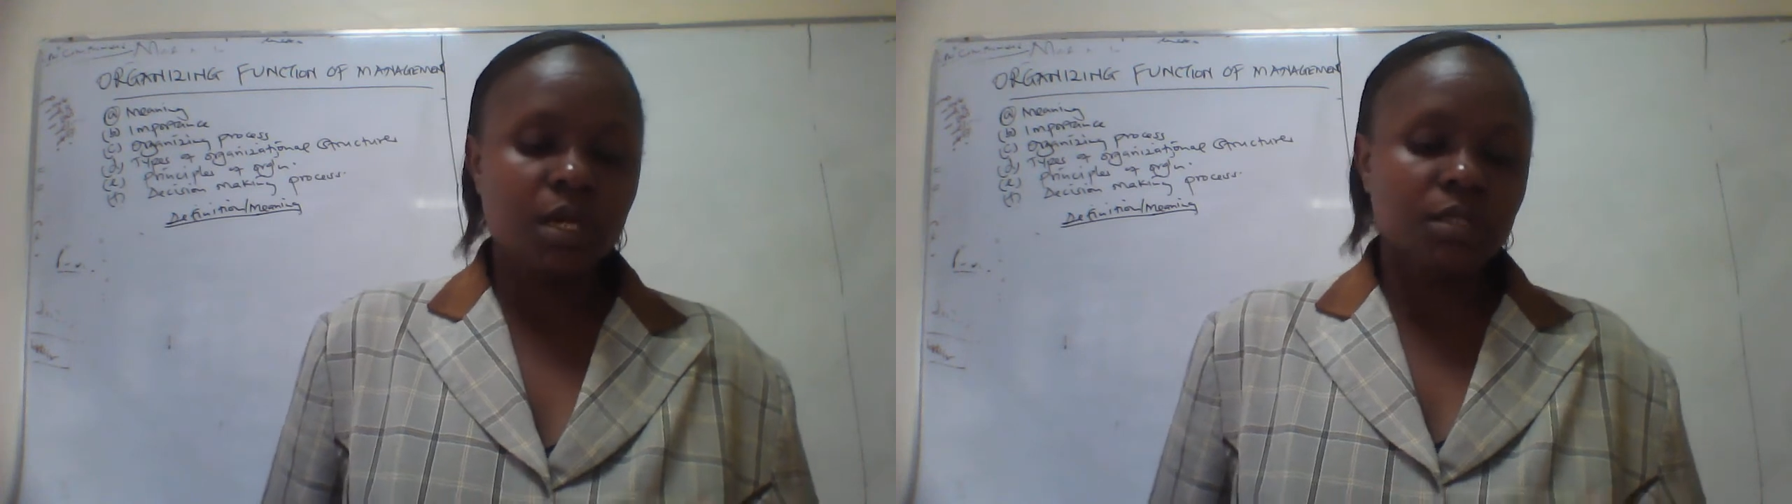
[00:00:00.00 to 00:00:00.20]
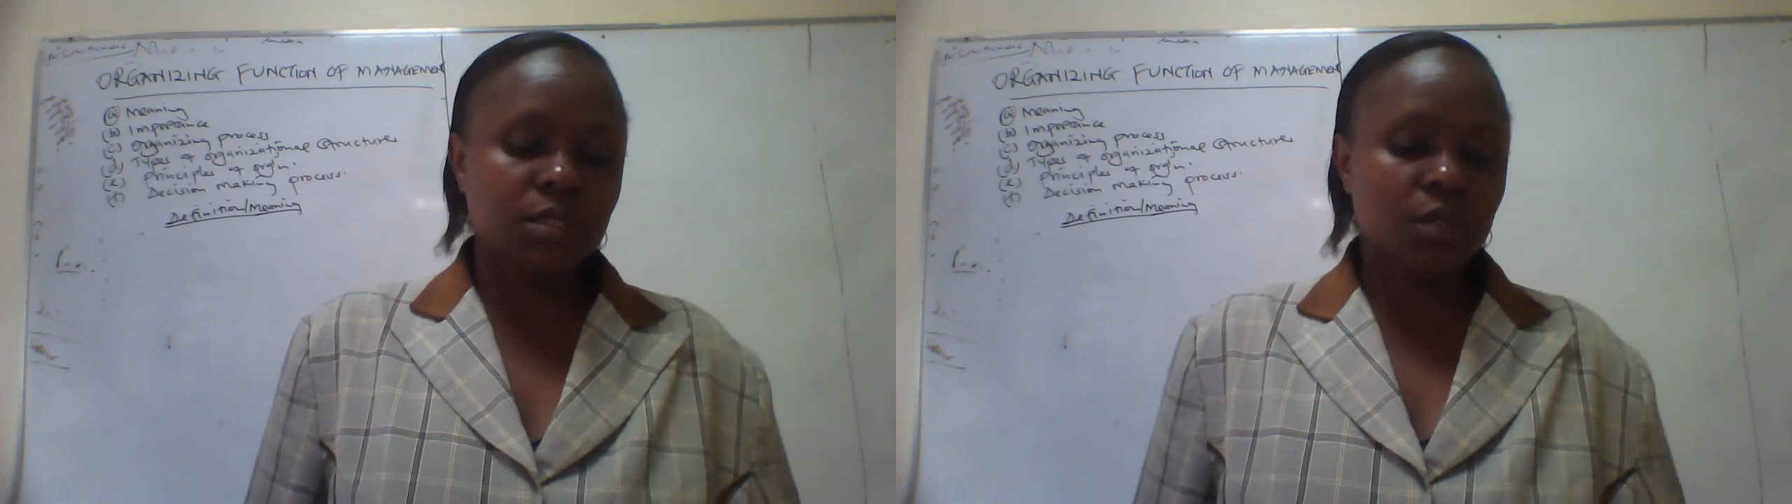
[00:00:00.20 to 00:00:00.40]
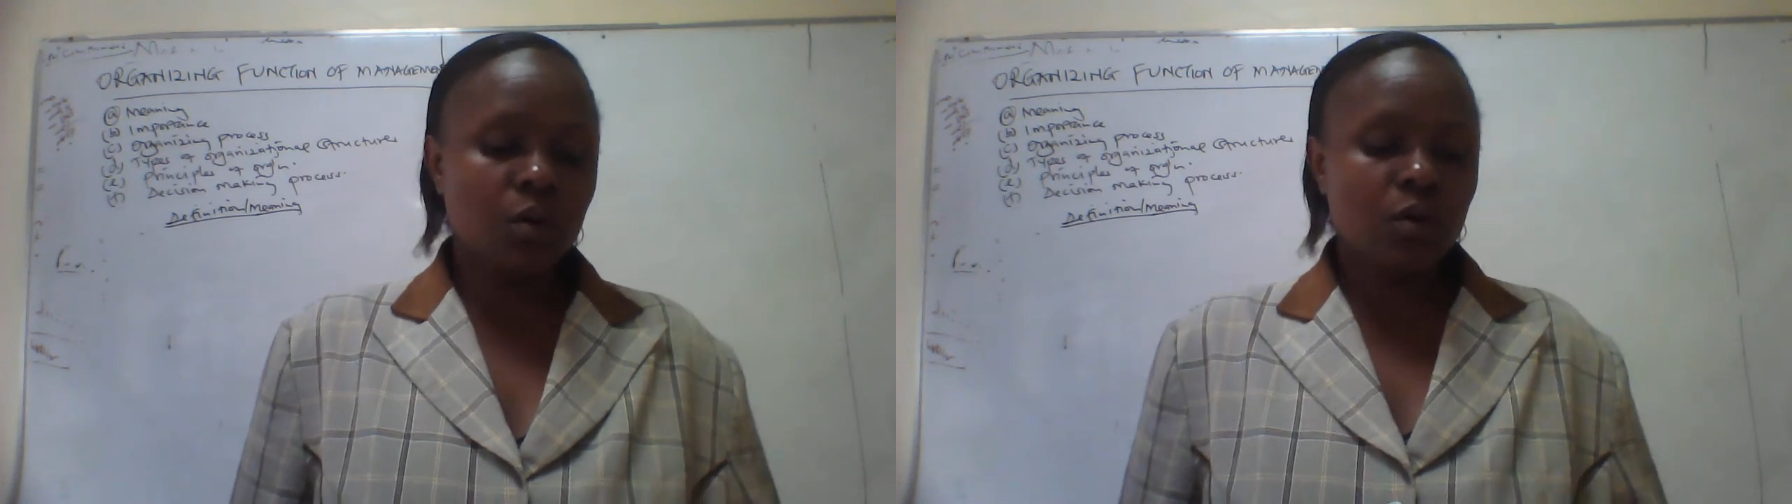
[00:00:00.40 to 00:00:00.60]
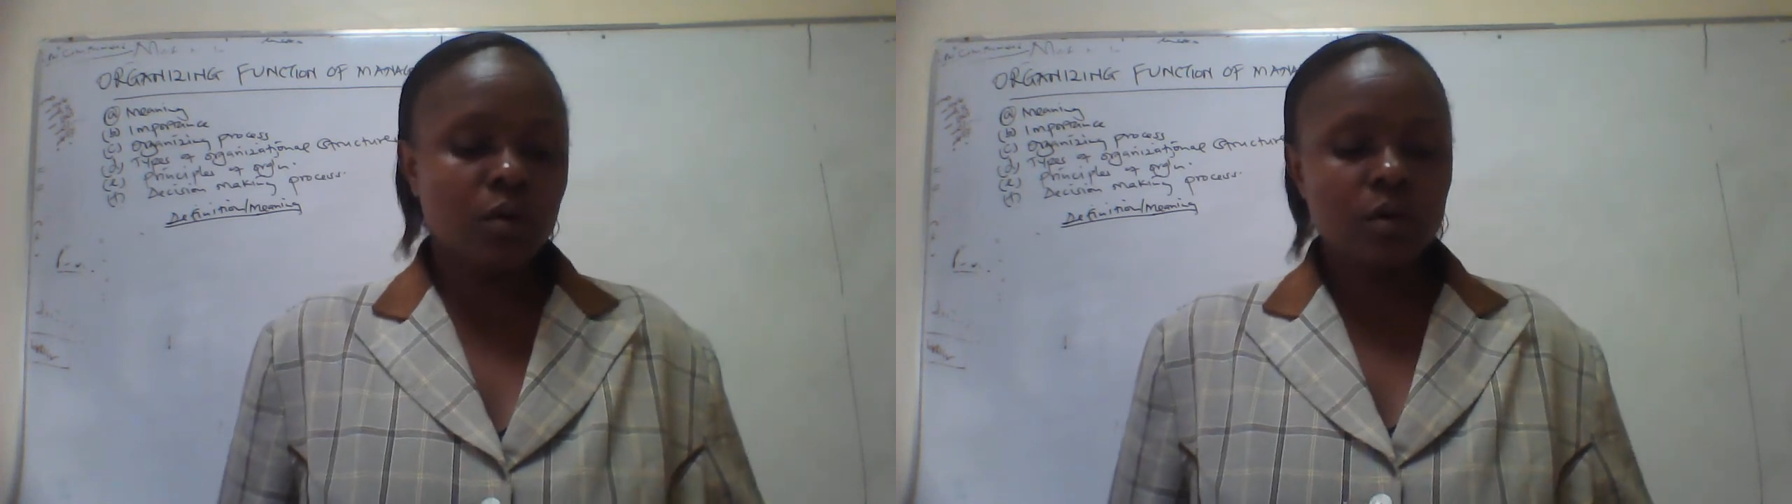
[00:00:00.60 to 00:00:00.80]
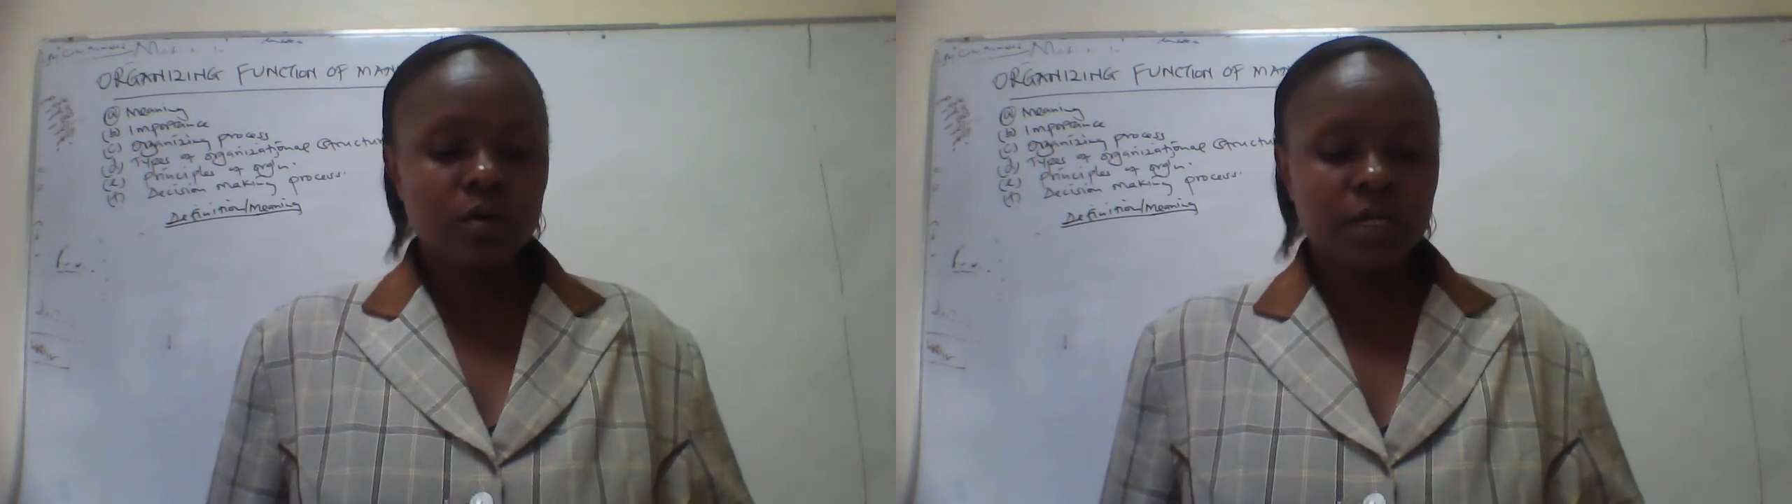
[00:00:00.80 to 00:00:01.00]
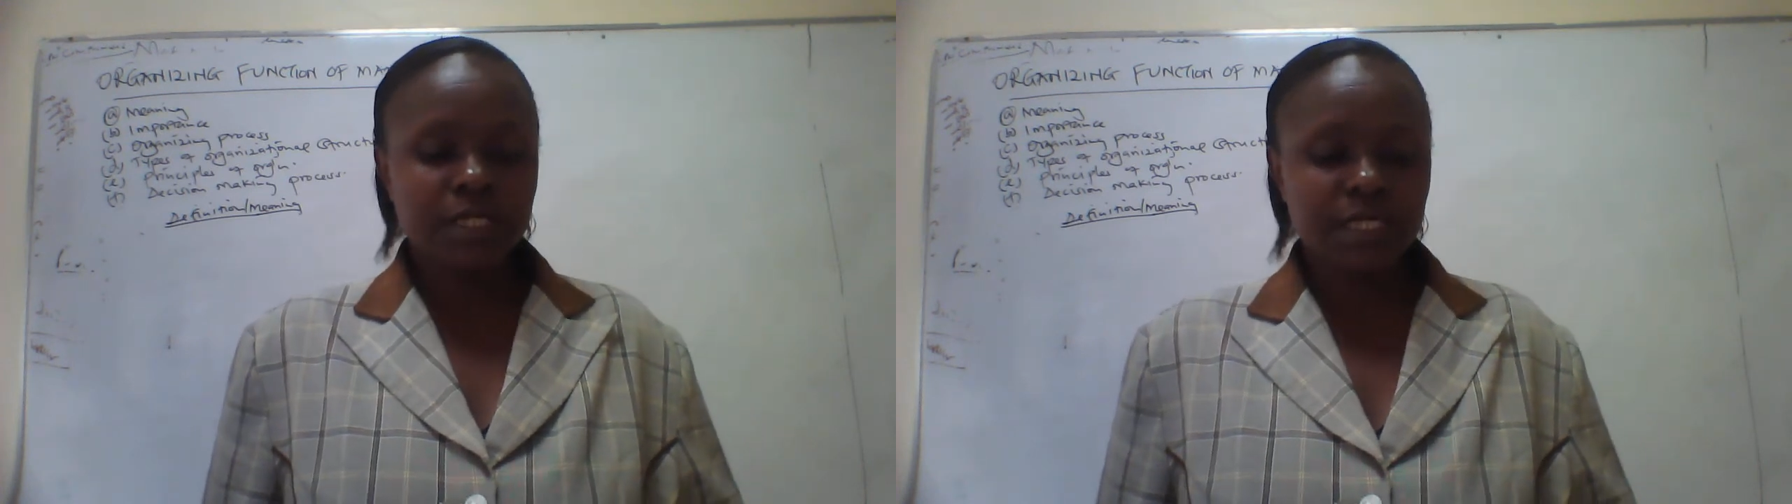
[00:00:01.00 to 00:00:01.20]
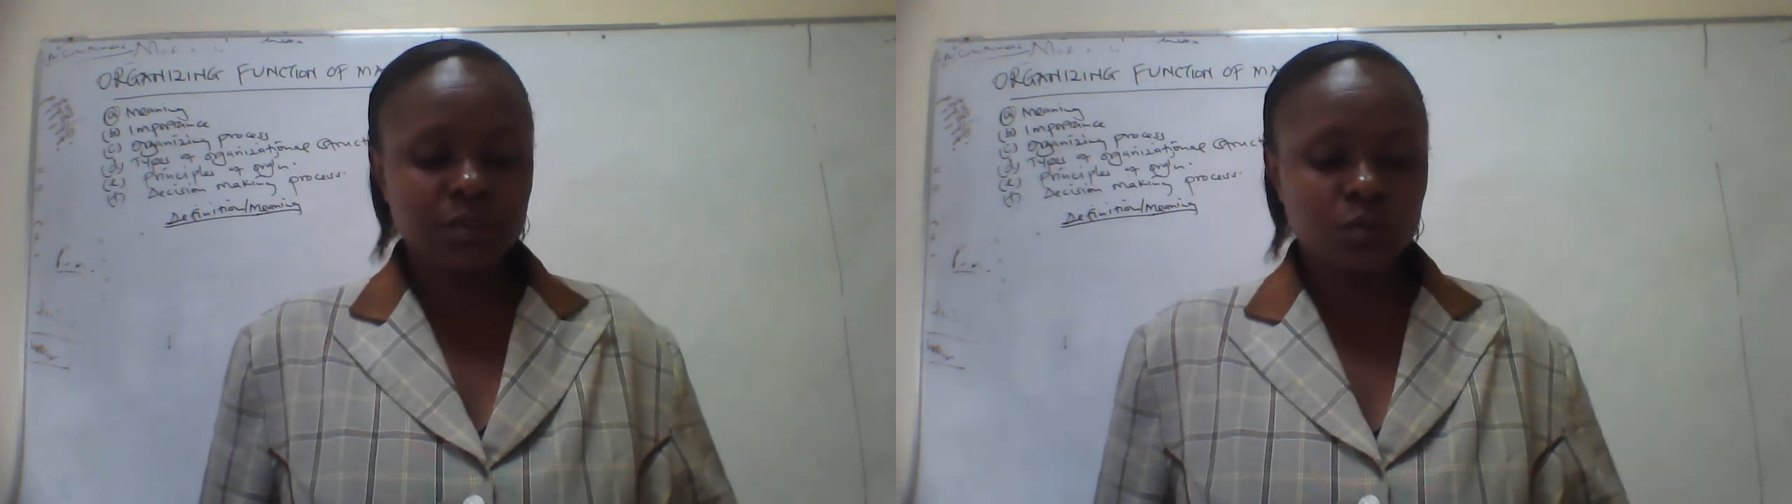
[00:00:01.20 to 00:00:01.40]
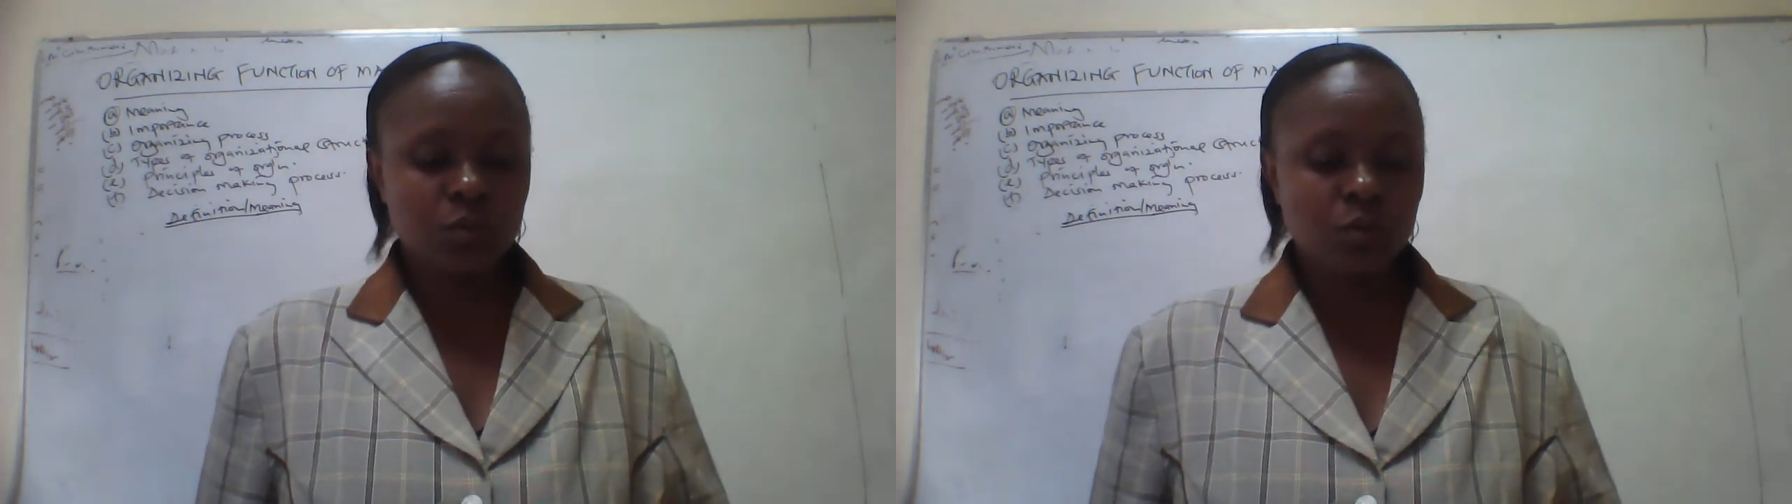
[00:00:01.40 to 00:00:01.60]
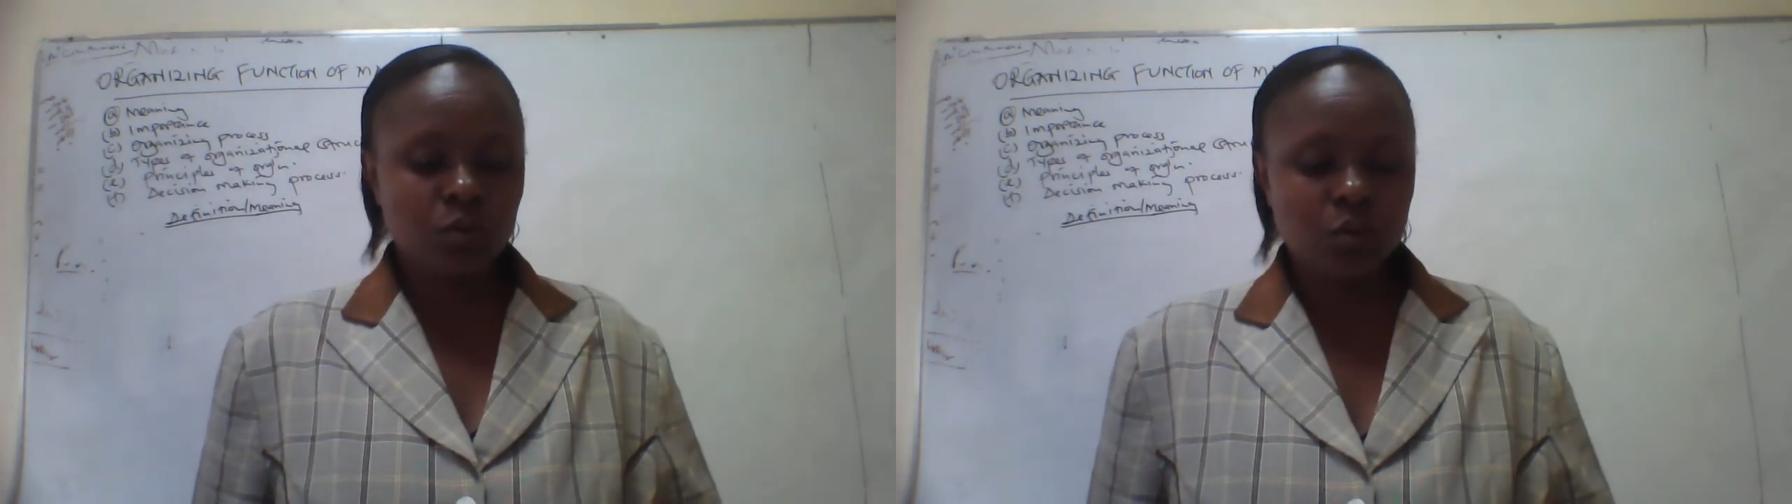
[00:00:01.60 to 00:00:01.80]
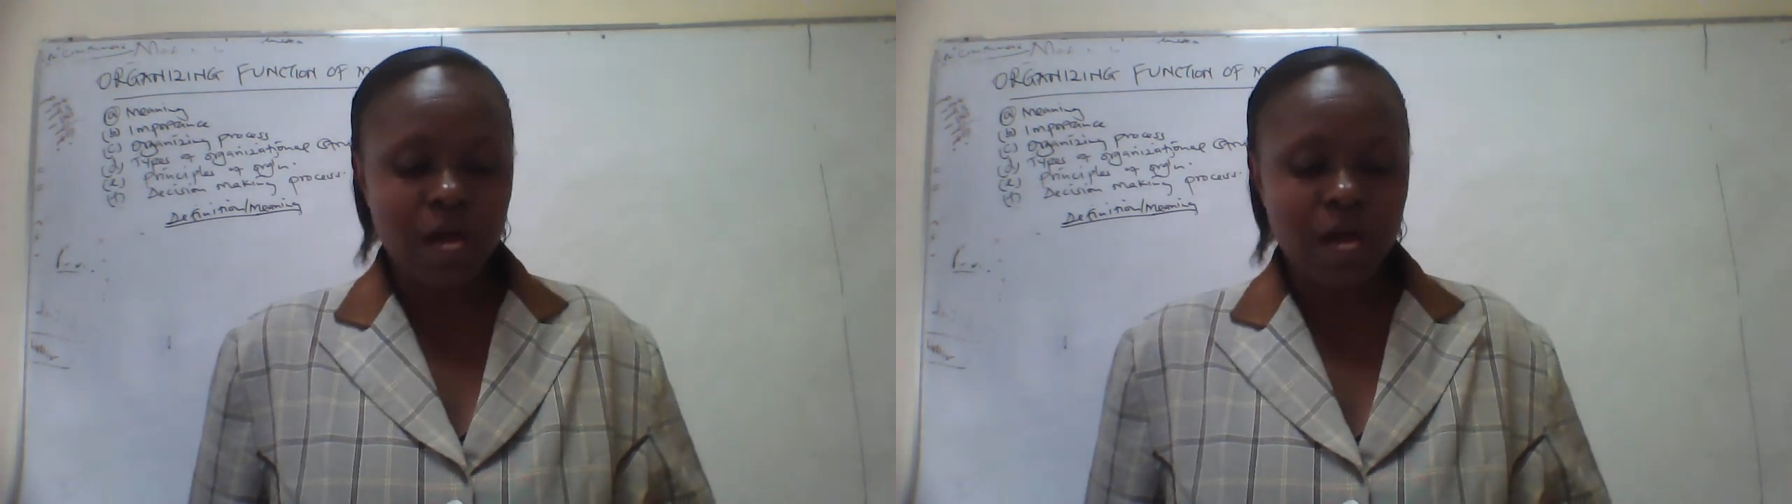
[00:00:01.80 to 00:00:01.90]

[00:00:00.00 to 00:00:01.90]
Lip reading: So let us look